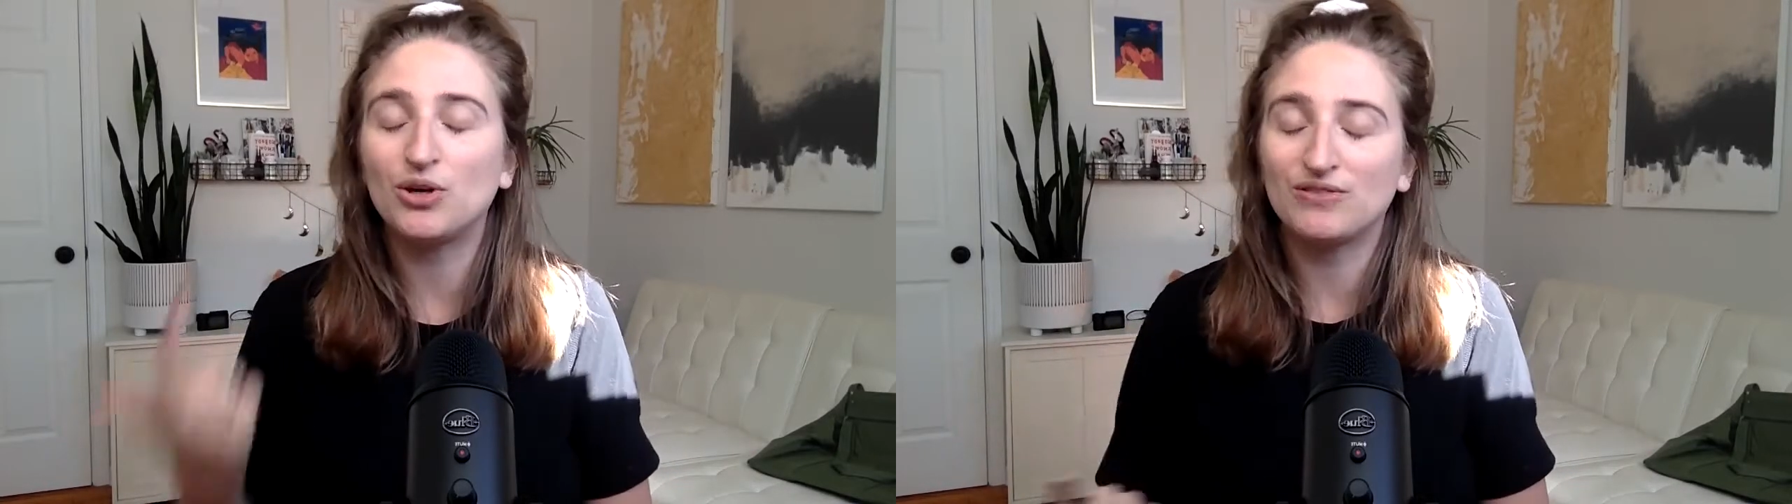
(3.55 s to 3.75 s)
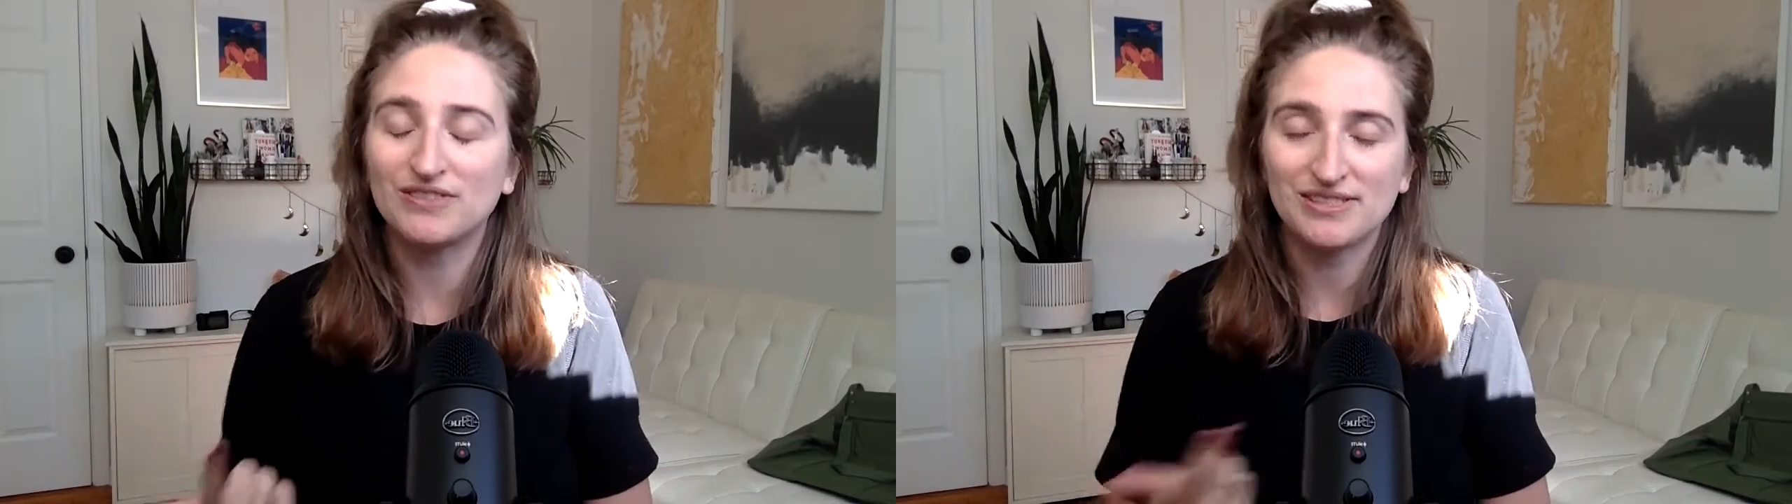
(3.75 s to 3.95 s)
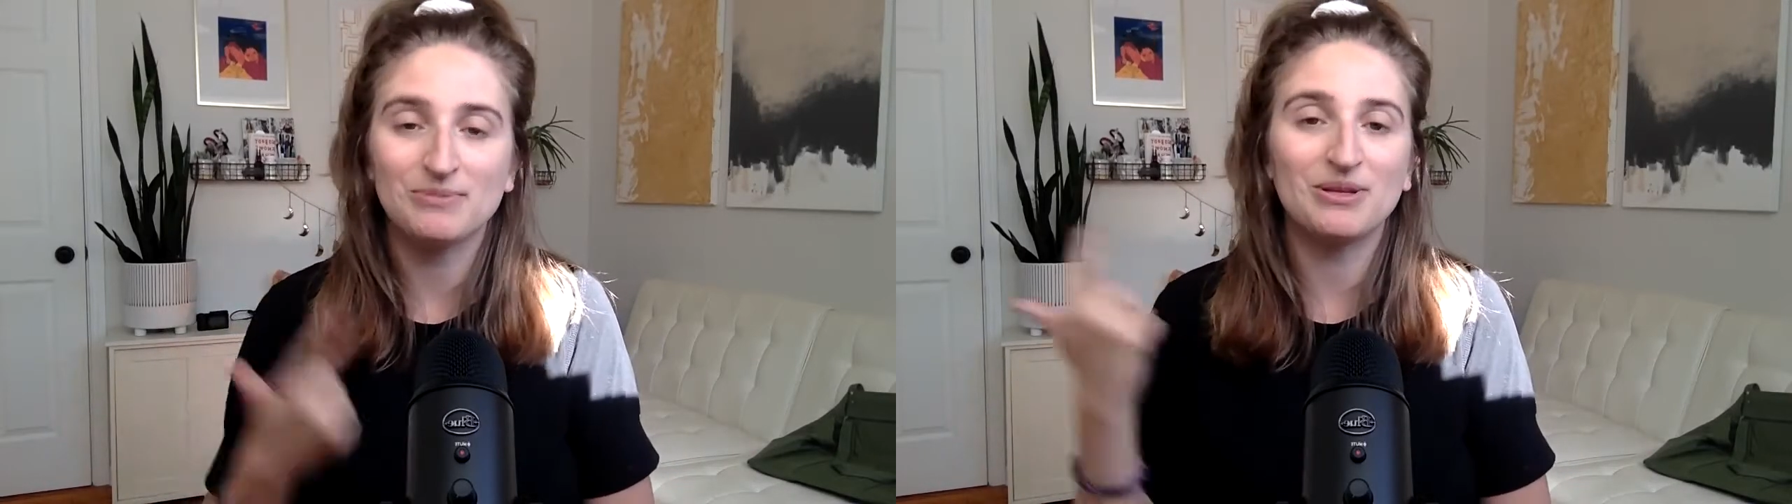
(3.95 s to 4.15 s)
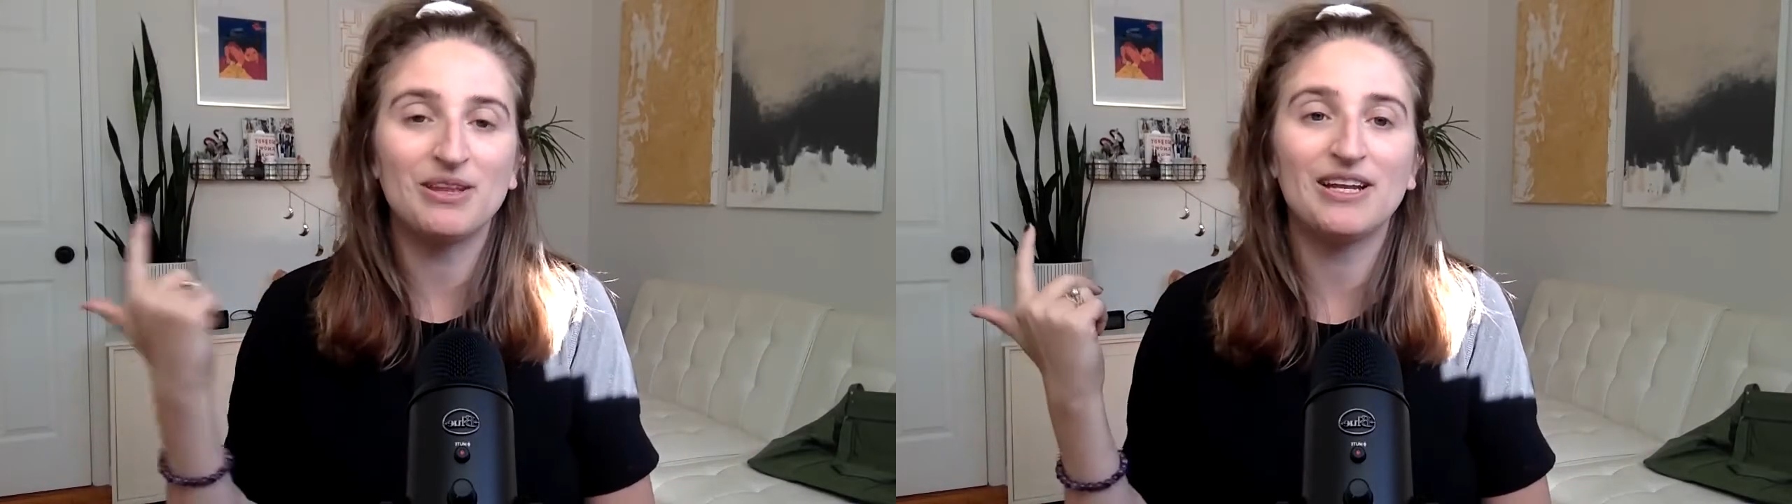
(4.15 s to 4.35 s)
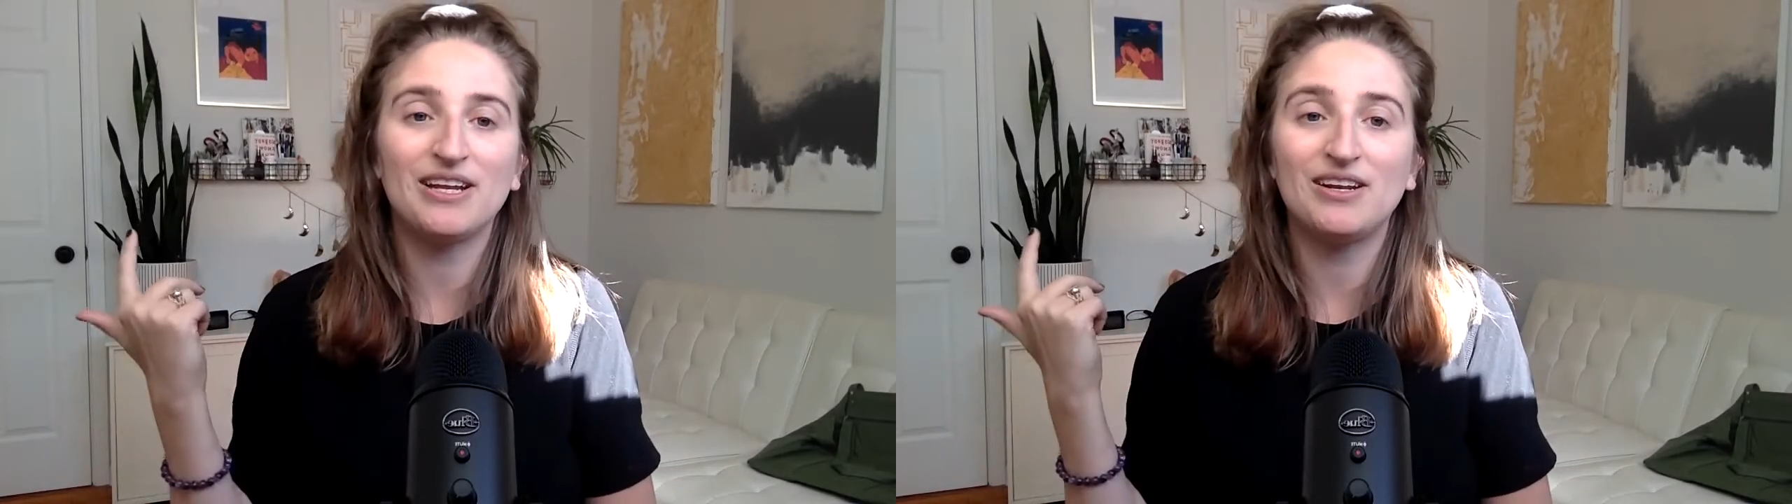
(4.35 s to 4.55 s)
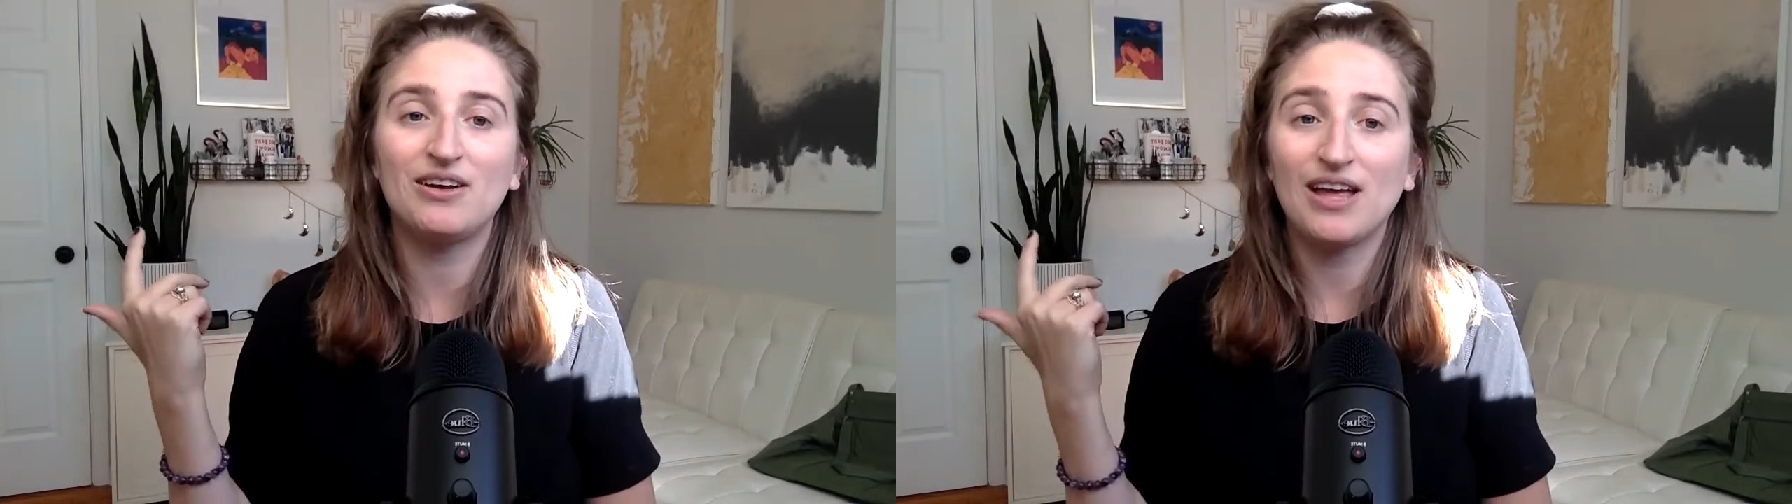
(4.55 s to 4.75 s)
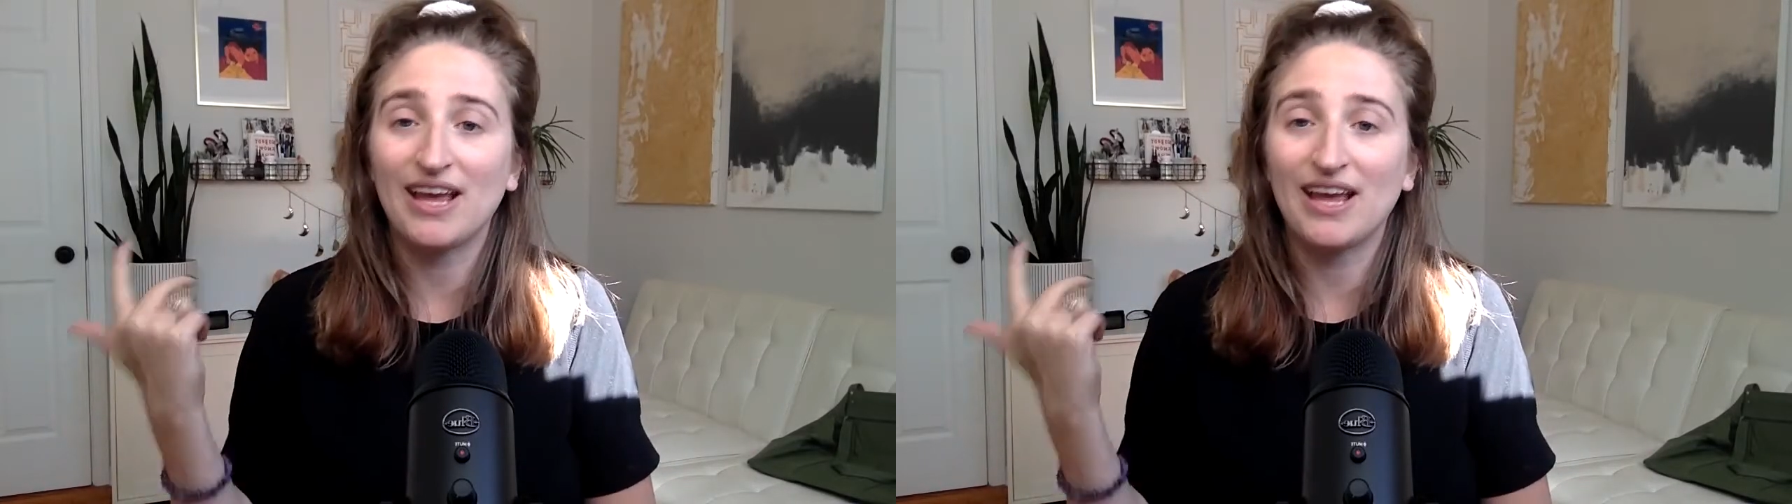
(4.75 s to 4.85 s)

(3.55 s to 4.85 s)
overstimulated,